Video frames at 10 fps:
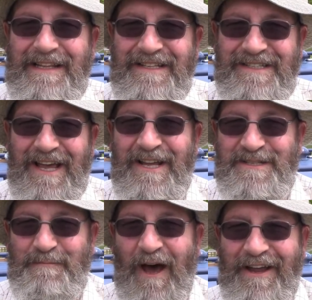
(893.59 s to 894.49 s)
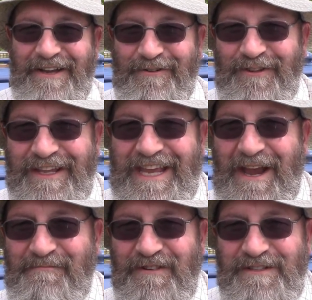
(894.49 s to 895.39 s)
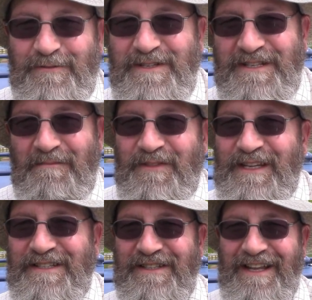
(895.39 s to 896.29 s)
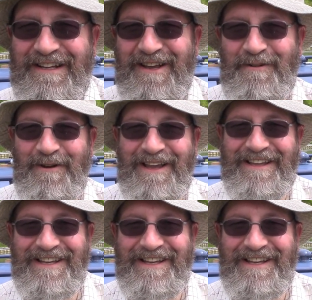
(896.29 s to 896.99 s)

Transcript: There's a spider on the camera. There's always something, isn't there? Go away.